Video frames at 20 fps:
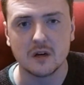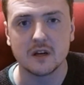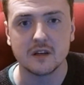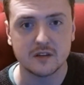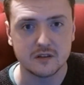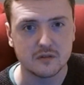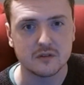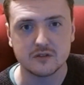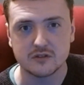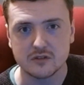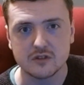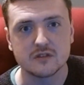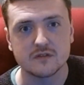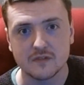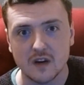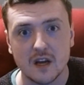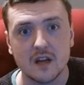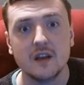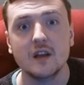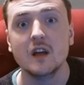I can do it just
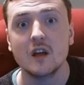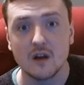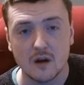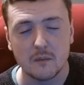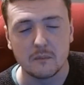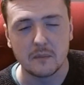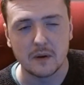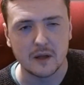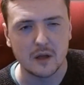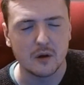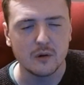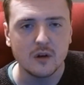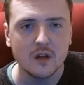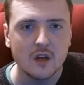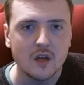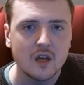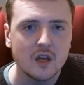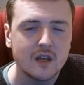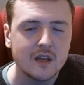fine on my own.